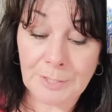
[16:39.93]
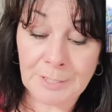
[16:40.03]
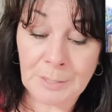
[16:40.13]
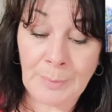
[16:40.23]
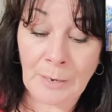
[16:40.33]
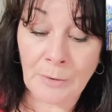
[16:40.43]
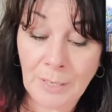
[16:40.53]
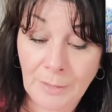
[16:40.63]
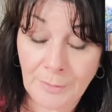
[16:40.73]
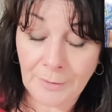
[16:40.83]
It's about
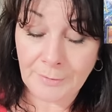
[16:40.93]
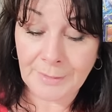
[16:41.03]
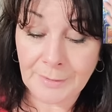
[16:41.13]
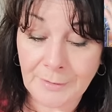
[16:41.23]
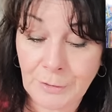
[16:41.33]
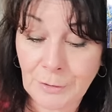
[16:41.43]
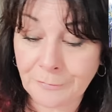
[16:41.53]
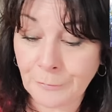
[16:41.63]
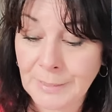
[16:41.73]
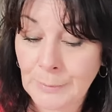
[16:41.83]
the, the, the your
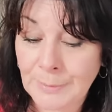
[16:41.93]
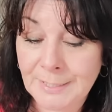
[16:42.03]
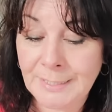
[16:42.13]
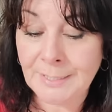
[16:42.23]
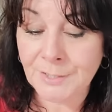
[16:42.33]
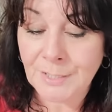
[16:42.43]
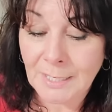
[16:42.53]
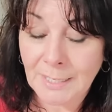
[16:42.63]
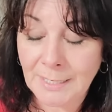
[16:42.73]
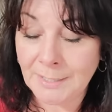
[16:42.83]
frequency is
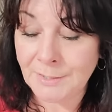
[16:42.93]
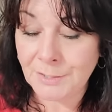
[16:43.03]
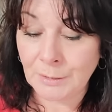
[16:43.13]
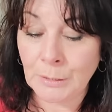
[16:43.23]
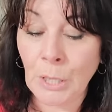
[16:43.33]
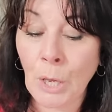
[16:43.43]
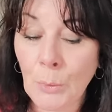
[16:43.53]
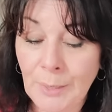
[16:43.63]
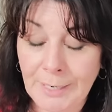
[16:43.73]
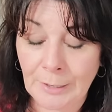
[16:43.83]
is
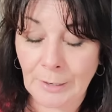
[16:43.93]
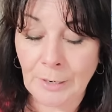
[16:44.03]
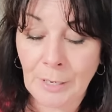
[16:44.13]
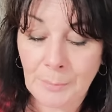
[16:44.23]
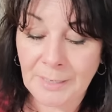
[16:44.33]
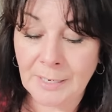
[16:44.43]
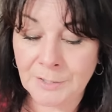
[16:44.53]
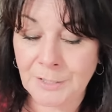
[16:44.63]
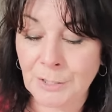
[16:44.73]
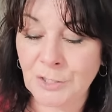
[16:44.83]
low here
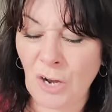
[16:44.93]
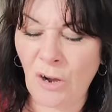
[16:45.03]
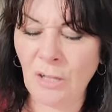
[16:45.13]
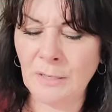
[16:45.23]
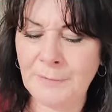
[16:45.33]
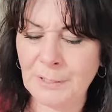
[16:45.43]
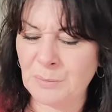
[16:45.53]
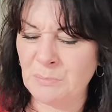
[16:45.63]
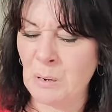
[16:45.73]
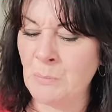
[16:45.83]
because there's all of
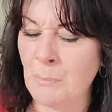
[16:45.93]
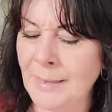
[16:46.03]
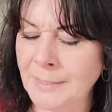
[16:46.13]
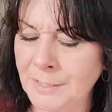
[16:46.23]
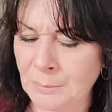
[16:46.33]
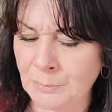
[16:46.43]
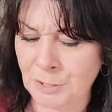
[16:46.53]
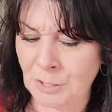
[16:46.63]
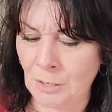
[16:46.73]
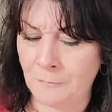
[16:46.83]
this momentum
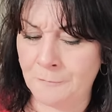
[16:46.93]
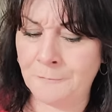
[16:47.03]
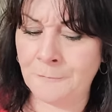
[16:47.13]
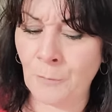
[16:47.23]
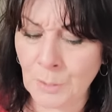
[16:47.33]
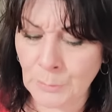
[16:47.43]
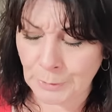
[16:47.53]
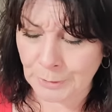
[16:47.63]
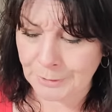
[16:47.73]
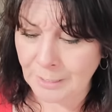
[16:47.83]
to go
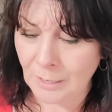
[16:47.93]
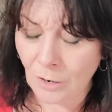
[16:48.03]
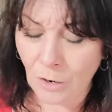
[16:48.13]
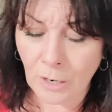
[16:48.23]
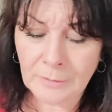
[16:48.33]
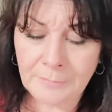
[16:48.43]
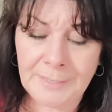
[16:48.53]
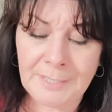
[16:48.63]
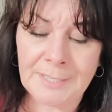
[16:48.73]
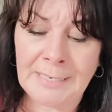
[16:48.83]
forward, all of
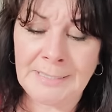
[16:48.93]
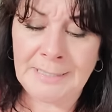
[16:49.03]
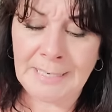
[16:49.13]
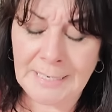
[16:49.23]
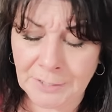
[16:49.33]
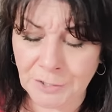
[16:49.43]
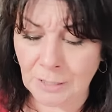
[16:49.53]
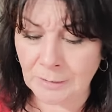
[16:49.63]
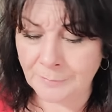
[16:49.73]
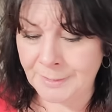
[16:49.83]
these ideas,
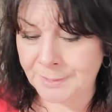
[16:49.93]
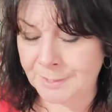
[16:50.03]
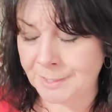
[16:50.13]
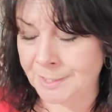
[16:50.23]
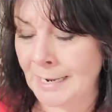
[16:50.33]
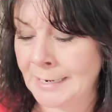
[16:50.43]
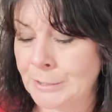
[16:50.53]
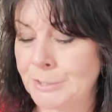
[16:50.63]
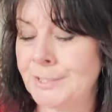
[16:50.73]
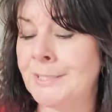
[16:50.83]
all of these
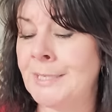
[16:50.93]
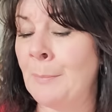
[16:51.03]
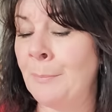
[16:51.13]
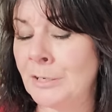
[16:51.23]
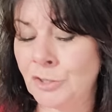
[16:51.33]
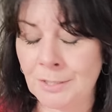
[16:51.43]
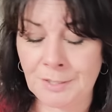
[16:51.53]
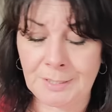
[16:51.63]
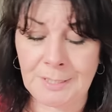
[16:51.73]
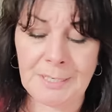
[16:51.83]
desires, these
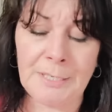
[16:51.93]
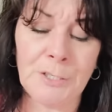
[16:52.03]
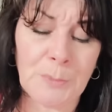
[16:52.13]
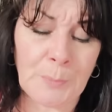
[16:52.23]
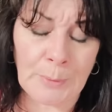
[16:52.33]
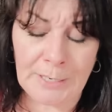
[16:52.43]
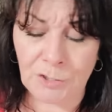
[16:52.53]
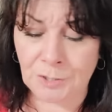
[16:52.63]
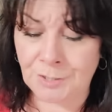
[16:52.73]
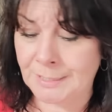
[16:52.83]
ambitions, these
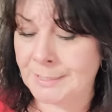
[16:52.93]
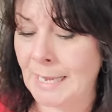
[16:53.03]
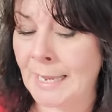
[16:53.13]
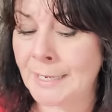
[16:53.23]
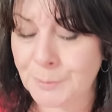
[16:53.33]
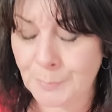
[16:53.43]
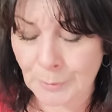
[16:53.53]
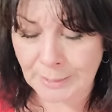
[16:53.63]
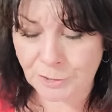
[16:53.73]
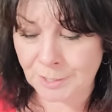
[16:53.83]
inspirations, these
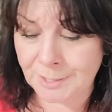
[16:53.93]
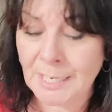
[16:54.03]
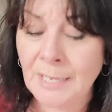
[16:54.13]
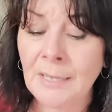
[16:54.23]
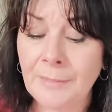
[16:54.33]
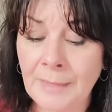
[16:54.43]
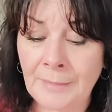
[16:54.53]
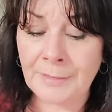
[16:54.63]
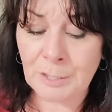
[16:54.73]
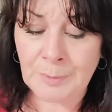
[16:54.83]
aspirations
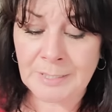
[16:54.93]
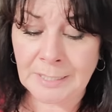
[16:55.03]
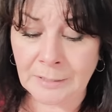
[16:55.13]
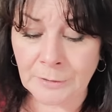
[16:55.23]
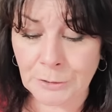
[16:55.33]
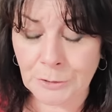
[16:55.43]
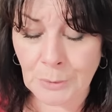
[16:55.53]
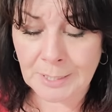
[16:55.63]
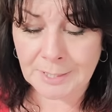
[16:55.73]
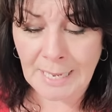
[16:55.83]
that this particular
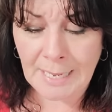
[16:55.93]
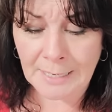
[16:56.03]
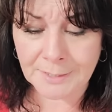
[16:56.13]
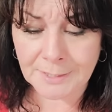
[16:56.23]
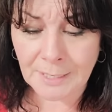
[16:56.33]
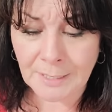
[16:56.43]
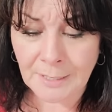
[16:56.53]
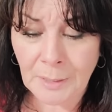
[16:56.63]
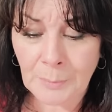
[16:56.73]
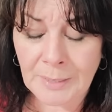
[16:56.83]
Taurus has,
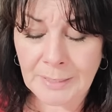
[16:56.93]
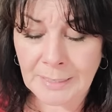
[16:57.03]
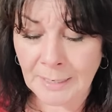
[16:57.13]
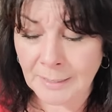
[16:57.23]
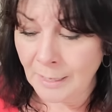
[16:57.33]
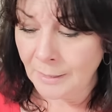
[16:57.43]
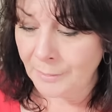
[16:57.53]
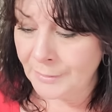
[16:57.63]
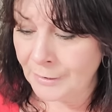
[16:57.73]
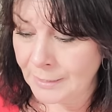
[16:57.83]
but yet
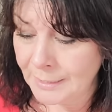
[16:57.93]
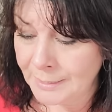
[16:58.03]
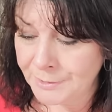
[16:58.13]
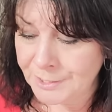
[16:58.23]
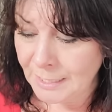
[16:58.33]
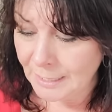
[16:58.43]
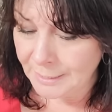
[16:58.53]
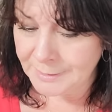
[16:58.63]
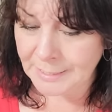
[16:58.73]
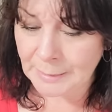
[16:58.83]
there is
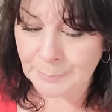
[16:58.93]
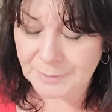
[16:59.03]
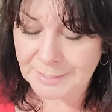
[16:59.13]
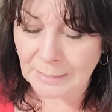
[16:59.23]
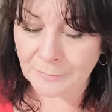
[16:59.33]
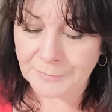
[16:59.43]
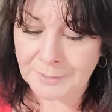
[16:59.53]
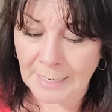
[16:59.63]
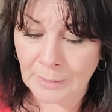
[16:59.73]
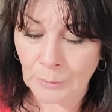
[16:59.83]
a deep
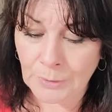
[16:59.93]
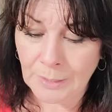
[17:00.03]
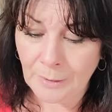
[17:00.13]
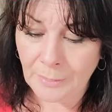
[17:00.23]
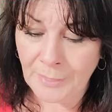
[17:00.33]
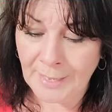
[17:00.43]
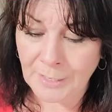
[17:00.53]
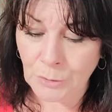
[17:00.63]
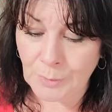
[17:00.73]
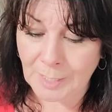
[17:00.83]
self-doubt
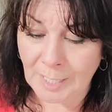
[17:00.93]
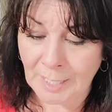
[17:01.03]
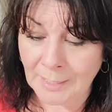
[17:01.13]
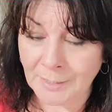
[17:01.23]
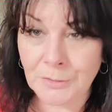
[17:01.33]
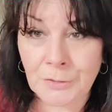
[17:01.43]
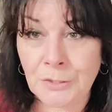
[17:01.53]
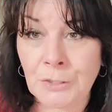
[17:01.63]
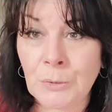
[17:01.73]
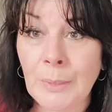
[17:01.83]
that you
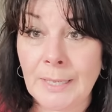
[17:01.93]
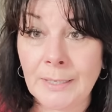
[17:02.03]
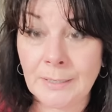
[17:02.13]
can't do it.